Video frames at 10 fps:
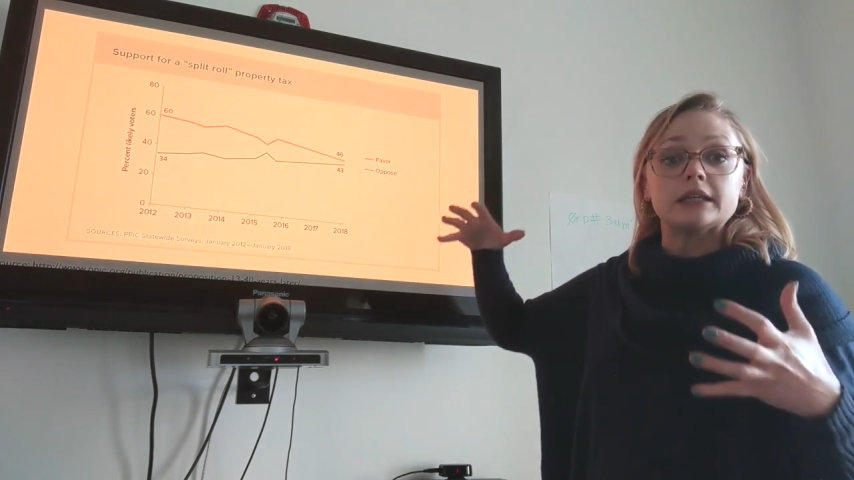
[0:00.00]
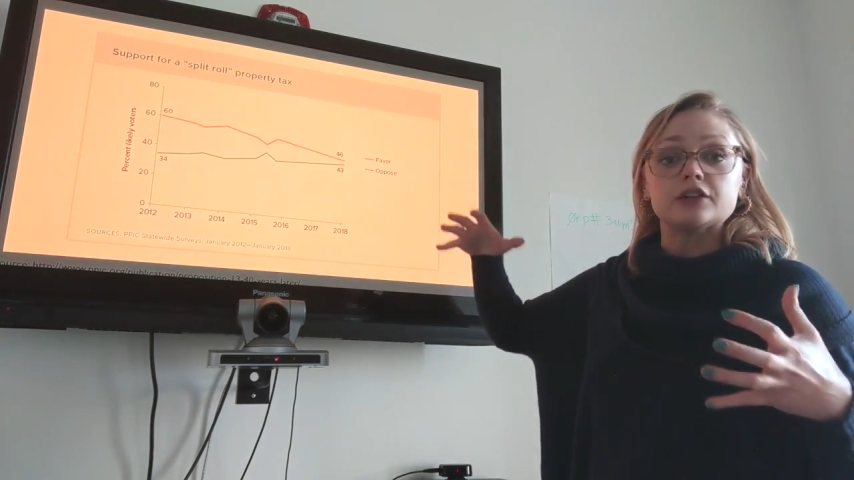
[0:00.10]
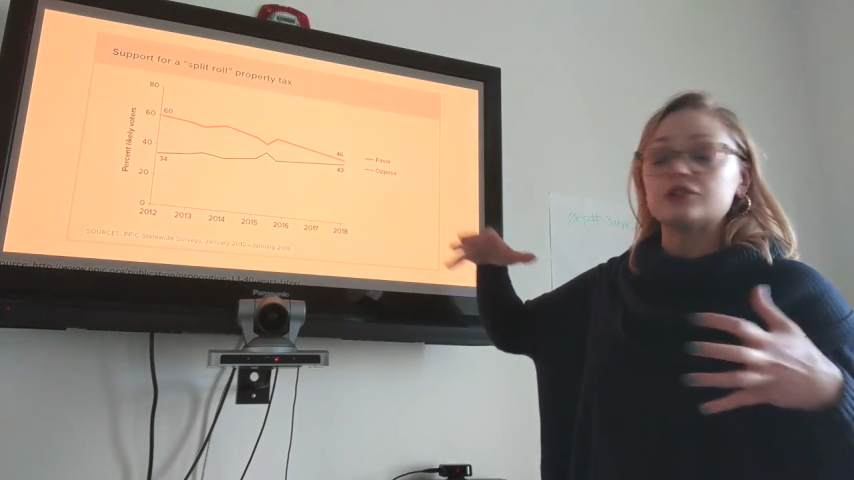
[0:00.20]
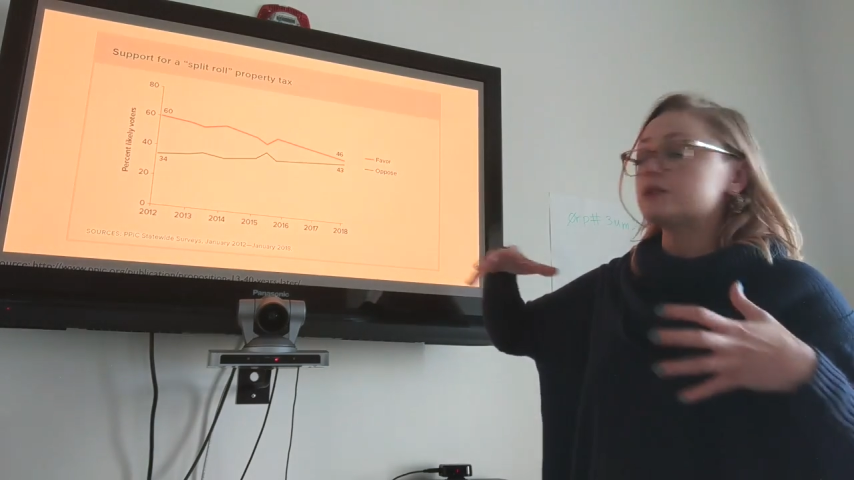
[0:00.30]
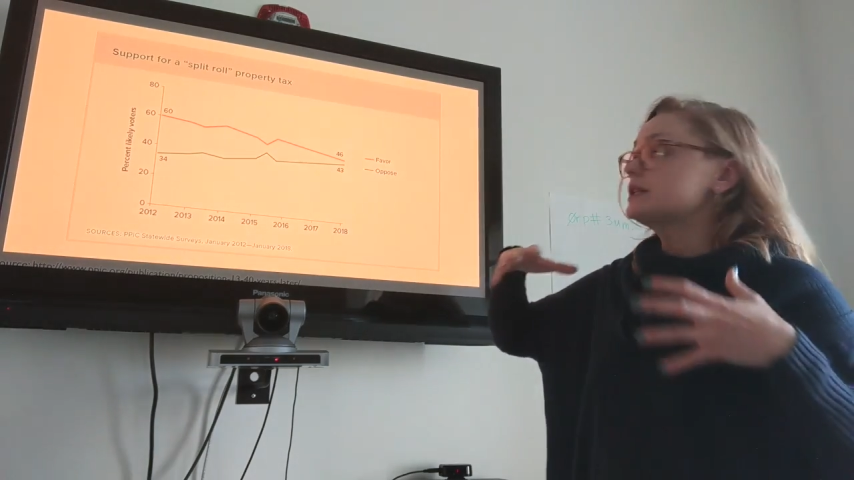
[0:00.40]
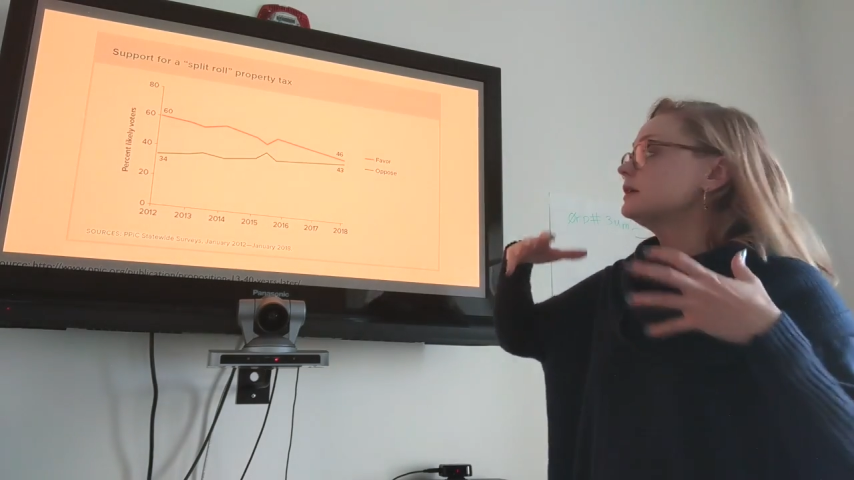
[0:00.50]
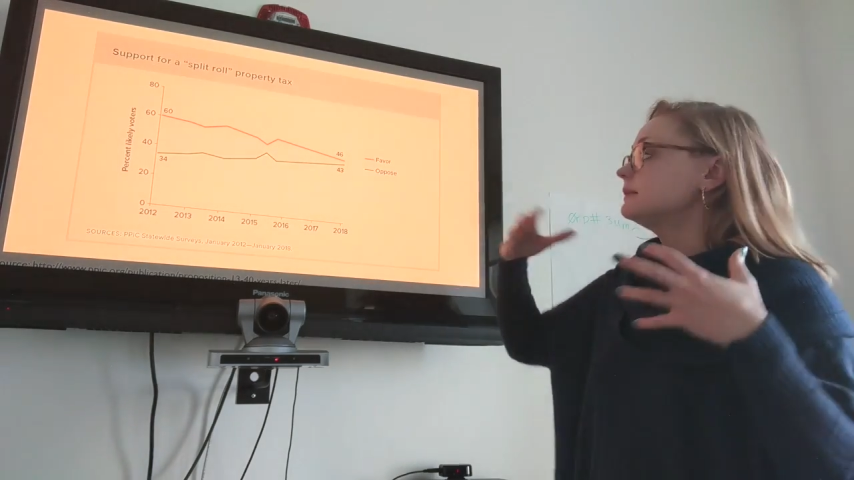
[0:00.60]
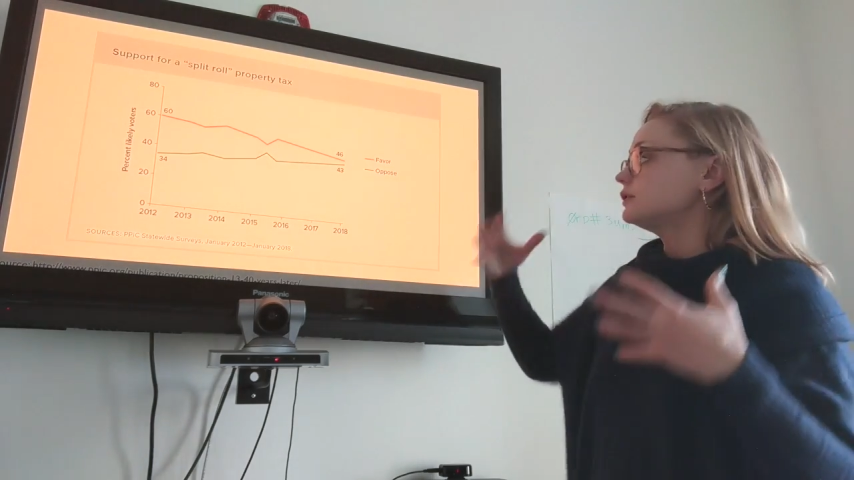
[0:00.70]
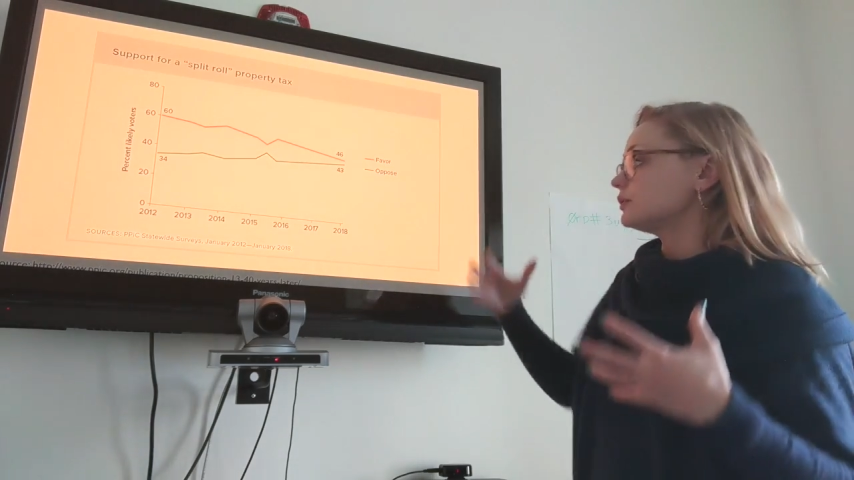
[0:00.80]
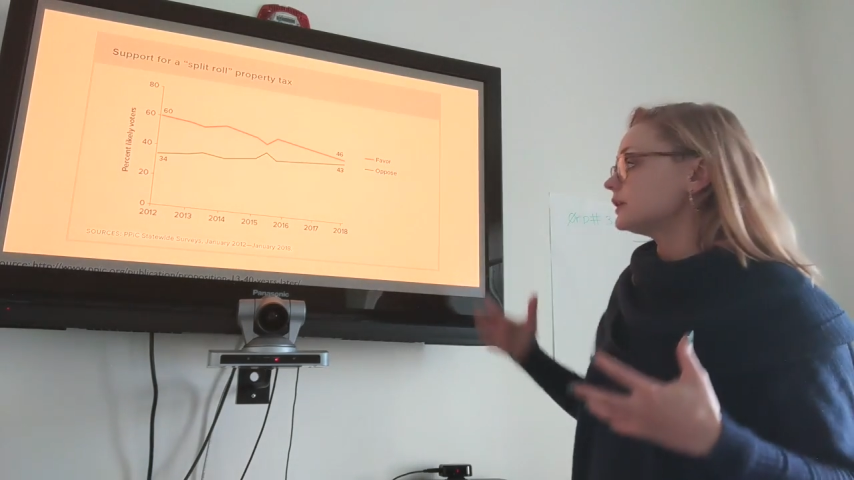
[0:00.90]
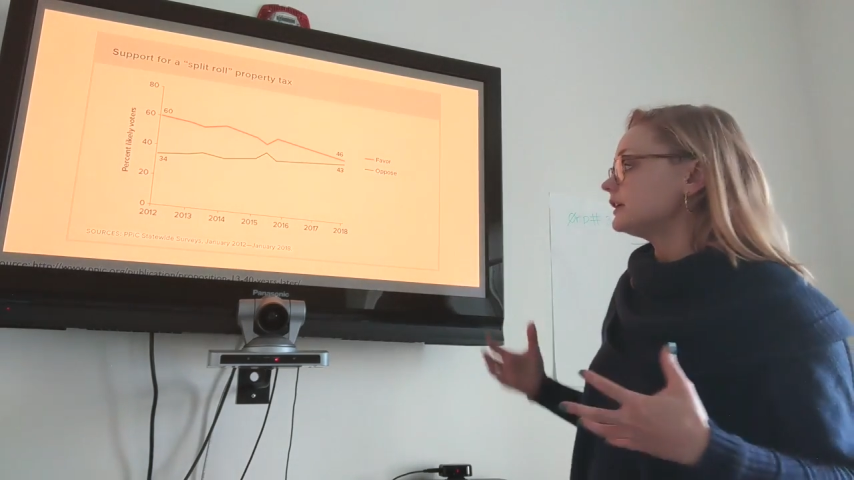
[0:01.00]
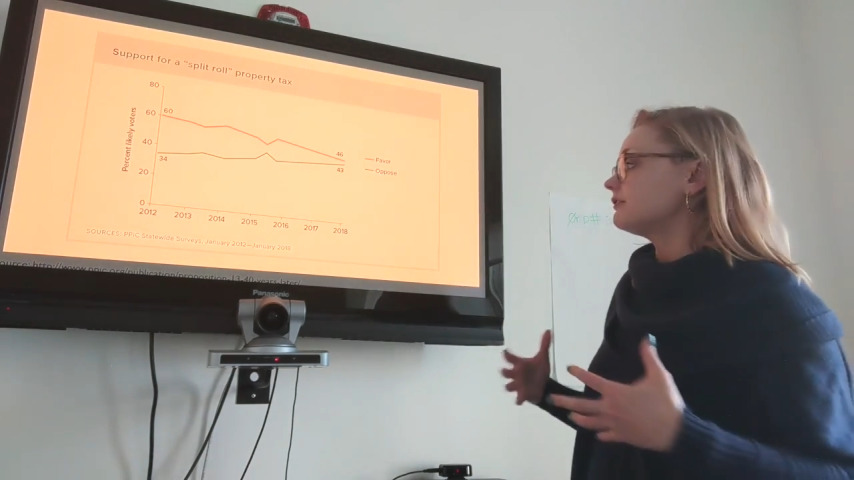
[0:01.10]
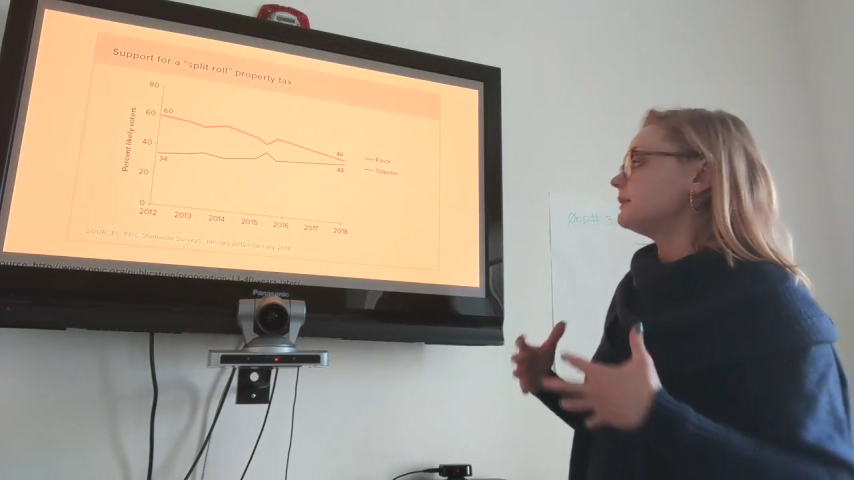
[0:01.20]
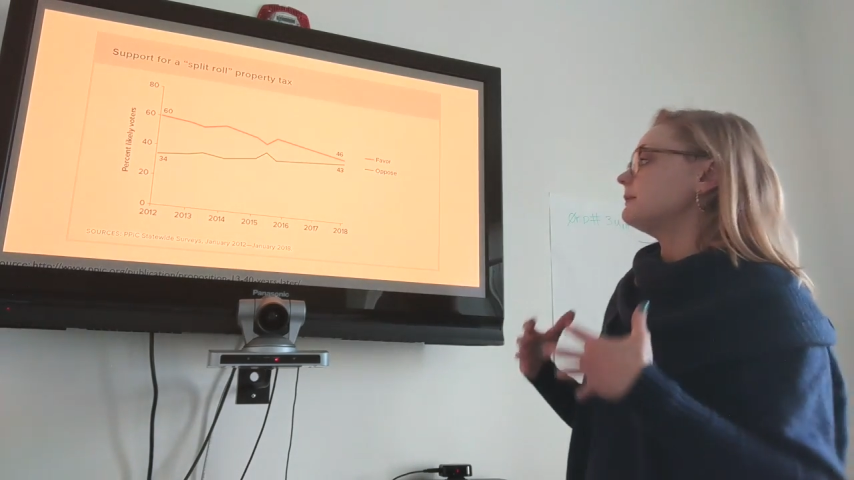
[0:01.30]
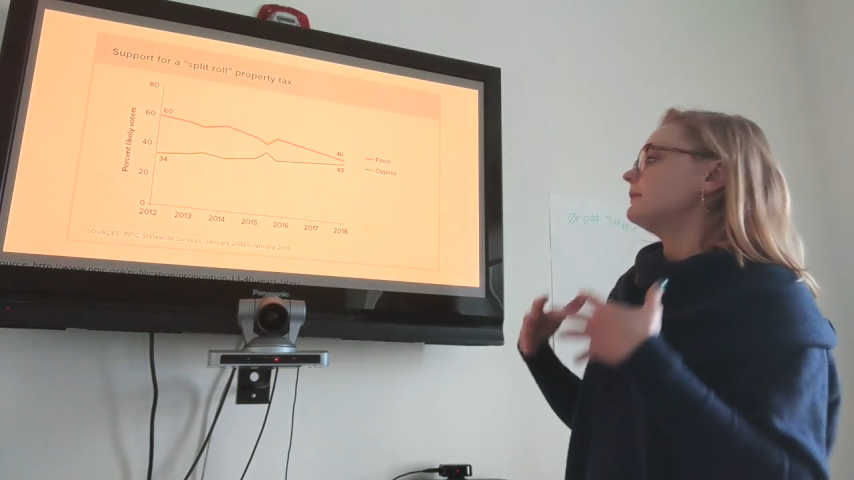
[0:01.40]
That shows that a
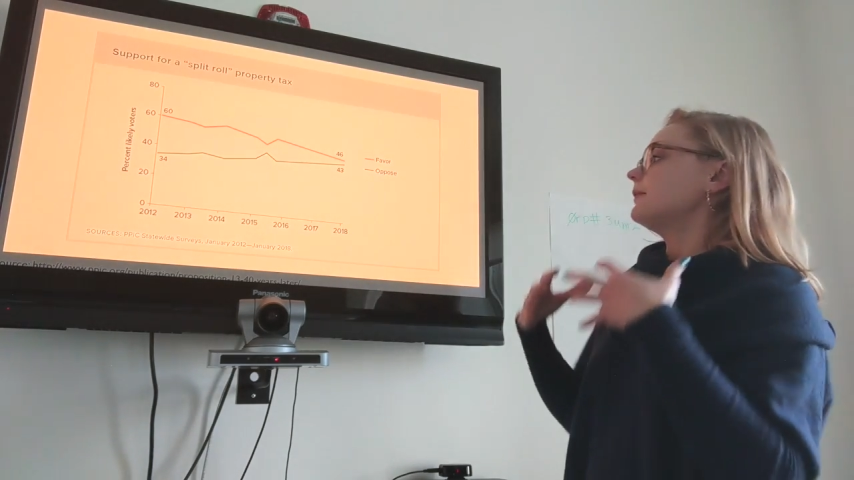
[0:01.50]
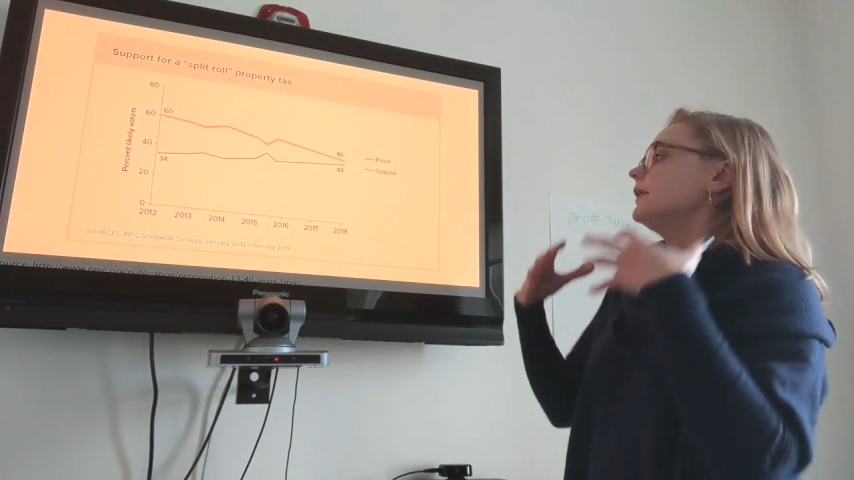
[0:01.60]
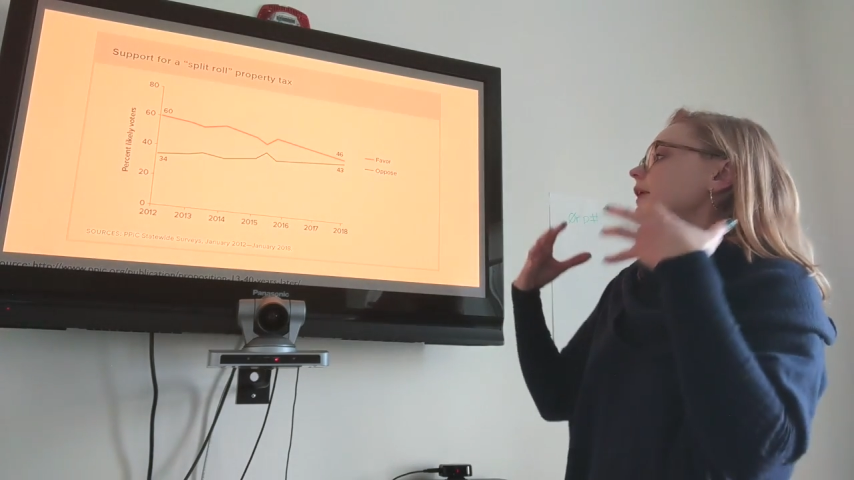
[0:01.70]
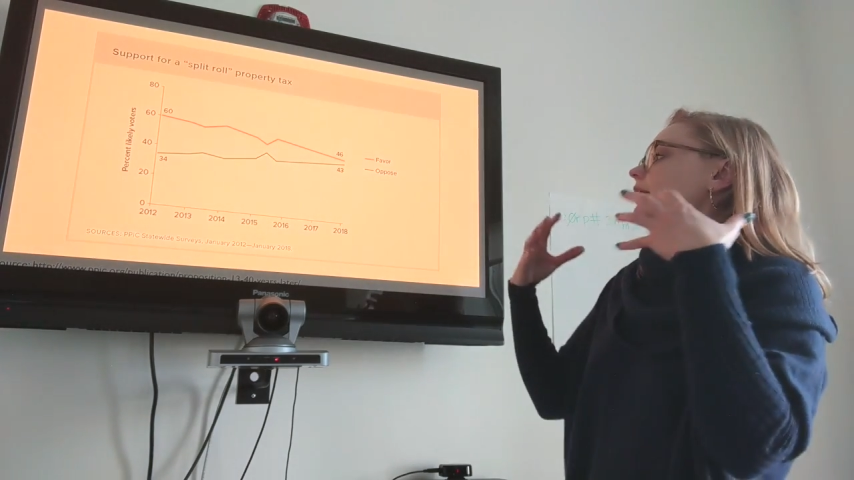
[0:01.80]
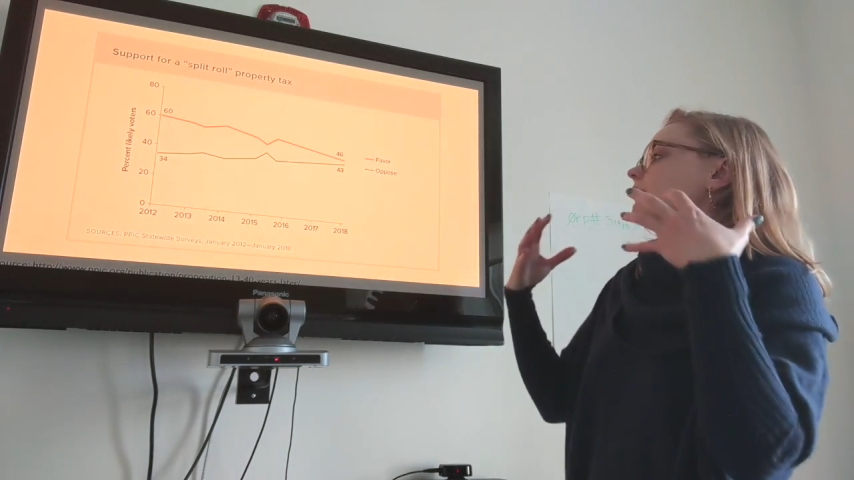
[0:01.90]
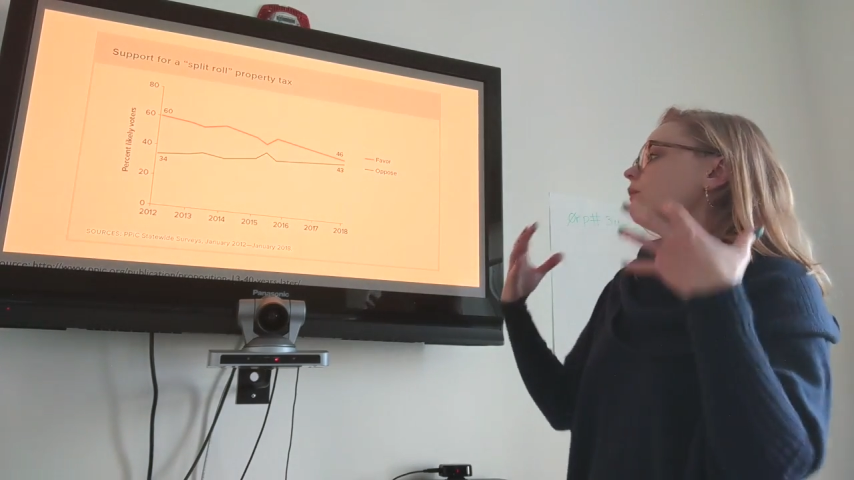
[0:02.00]
majority of people